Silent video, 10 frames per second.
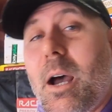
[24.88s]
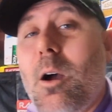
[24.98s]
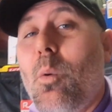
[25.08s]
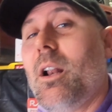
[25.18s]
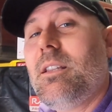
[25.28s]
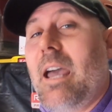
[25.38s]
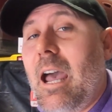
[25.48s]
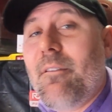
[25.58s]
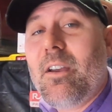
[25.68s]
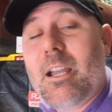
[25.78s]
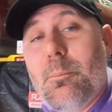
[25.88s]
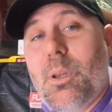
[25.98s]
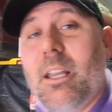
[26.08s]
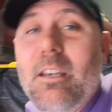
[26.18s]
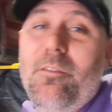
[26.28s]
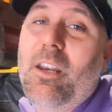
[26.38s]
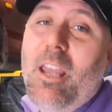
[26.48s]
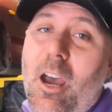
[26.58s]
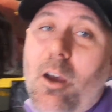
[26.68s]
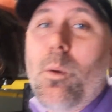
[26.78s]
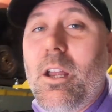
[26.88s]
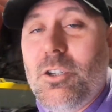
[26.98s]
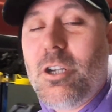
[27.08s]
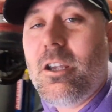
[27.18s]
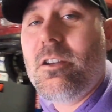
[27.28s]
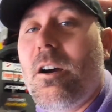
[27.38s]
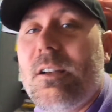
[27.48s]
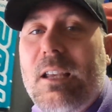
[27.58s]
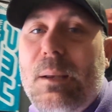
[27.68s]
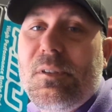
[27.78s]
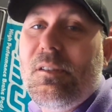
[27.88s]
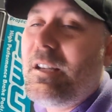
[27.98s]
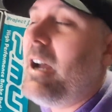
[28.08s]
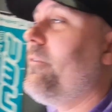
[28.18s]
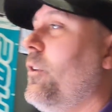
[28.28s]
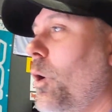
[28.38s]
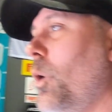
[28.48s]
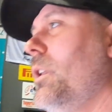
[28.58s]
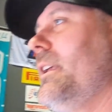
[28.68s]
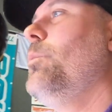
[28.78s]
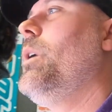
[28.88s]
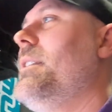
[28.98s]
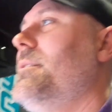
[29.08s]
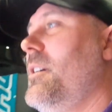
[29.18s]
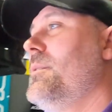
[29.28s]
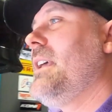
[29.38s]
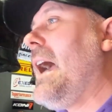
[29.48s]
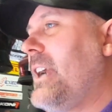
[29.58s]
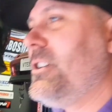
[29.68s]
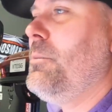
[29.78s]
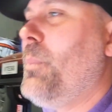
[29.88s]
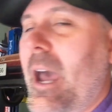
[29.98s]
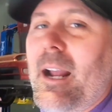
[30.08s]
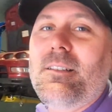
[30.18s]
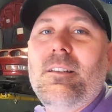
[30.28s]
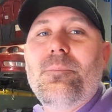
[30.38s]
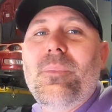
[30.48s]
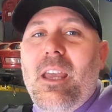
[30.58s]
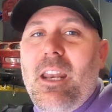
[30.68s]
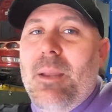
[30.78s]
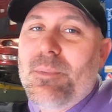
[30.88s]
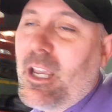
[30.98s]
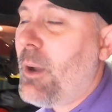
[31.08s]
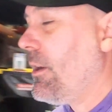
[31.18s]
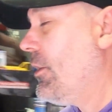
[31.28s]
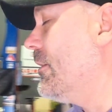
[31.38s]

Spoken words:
But I wanted to have a complete video and show you guys heaps of stuff all in one, so it's action-packed and heaps going